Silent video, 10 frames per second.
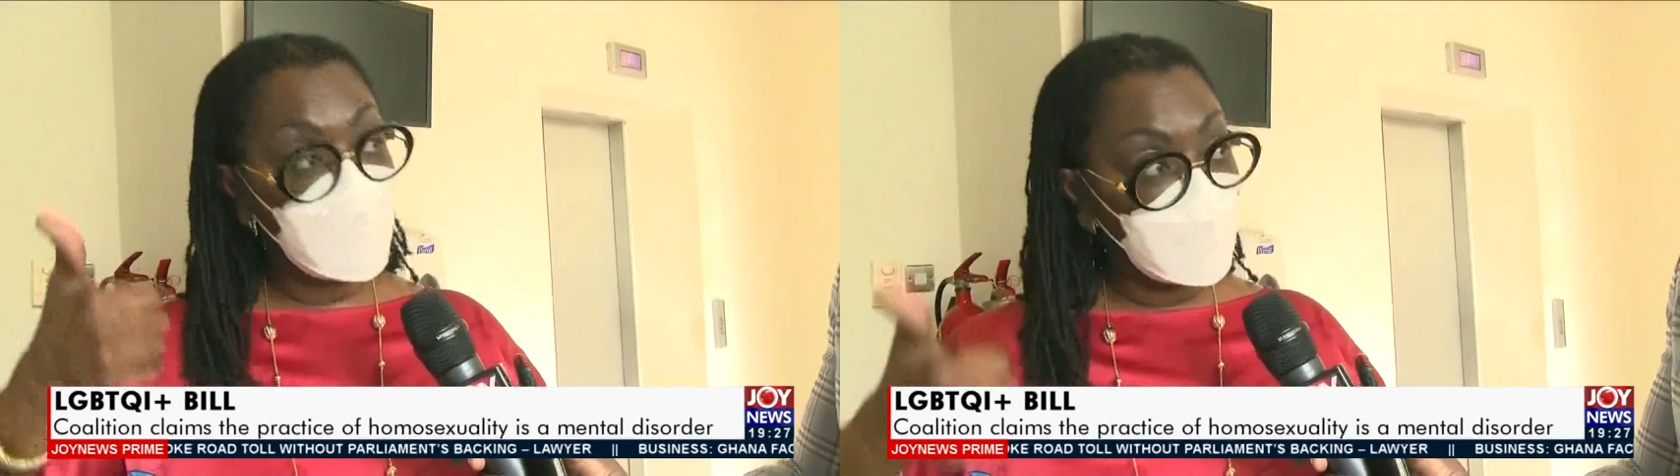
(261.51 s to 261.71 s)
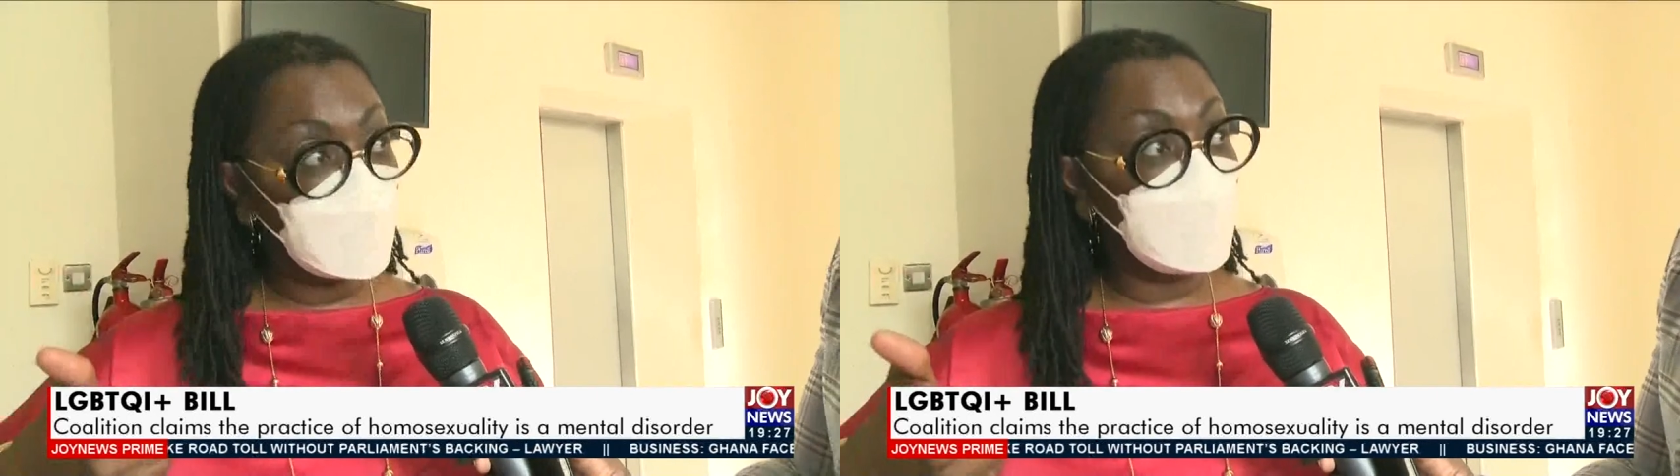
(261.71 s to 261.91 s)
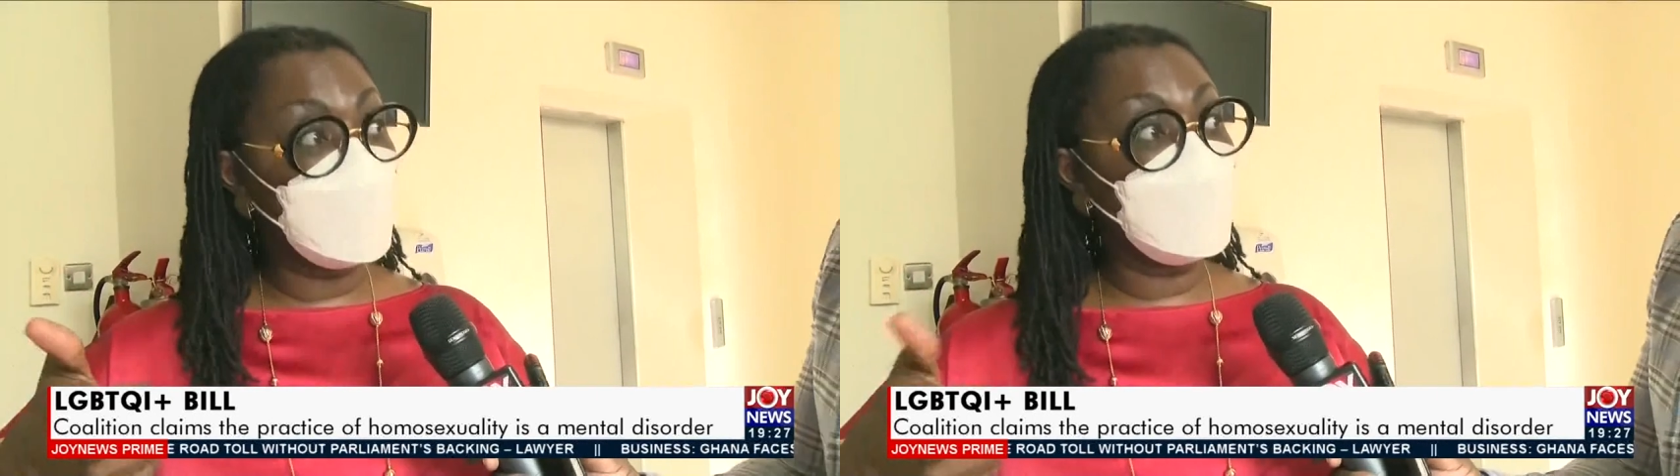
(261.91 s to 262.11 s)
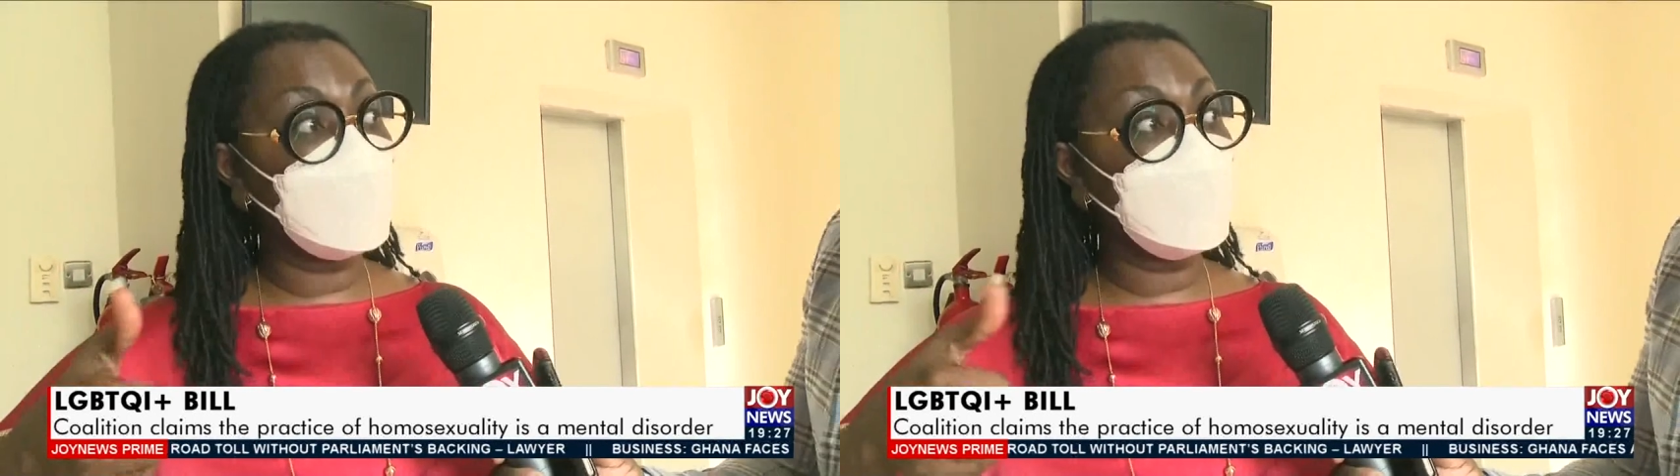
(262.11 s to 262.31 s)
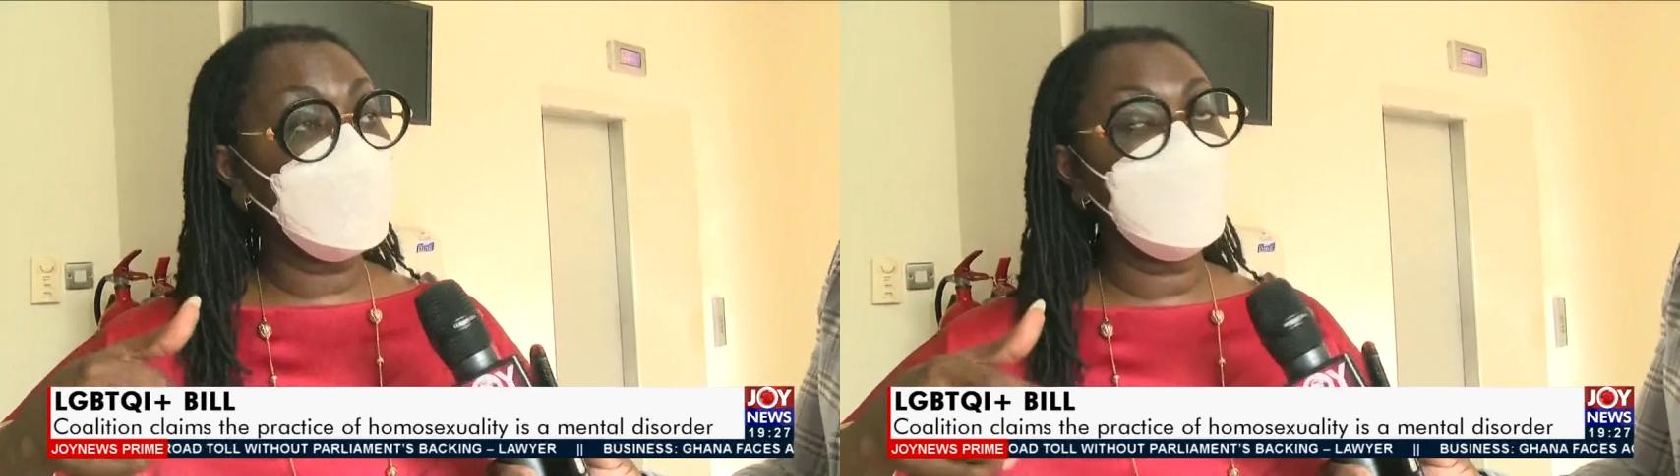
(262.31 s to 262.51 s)
the
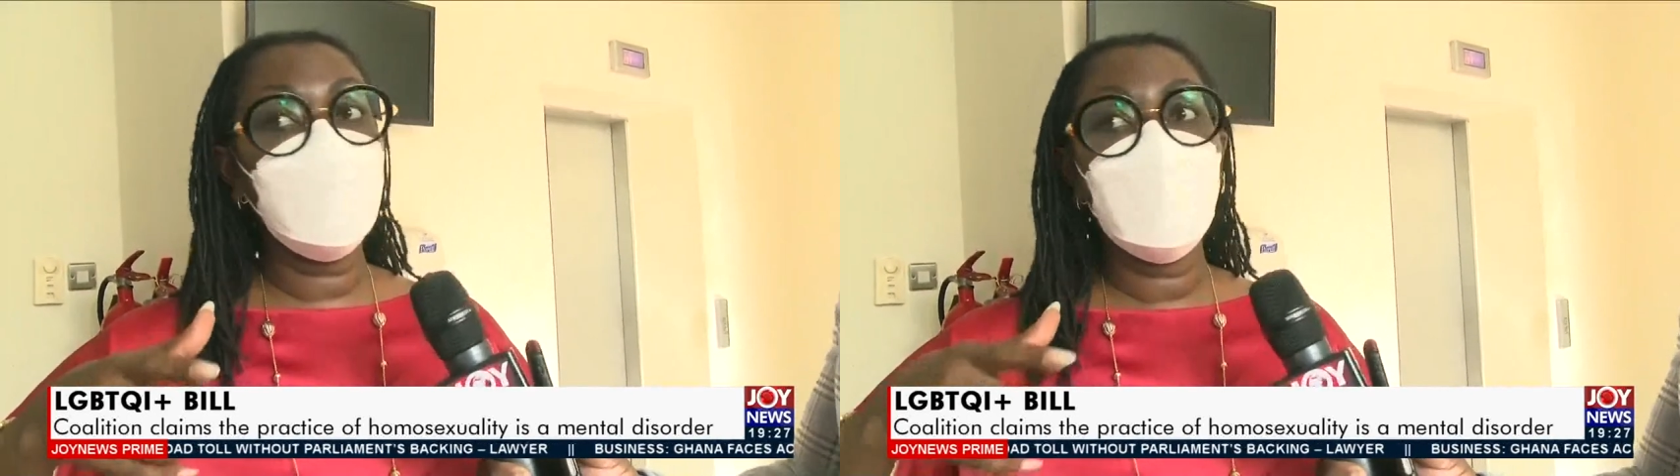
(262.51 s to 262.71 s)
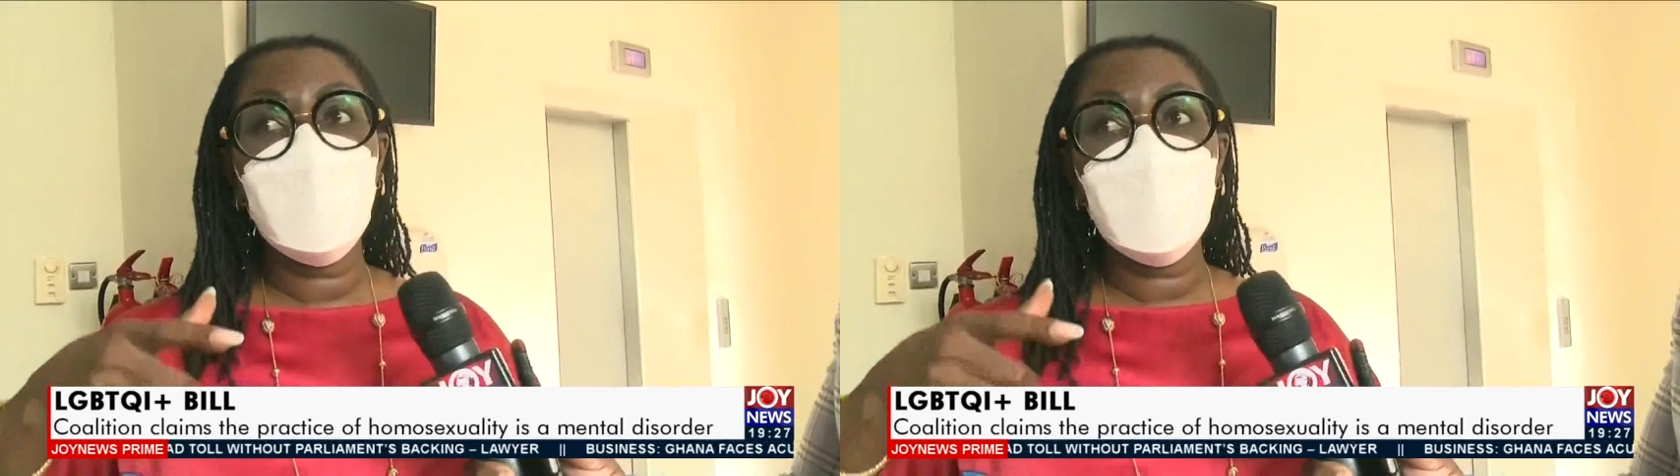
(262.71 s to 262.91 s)
Constitution,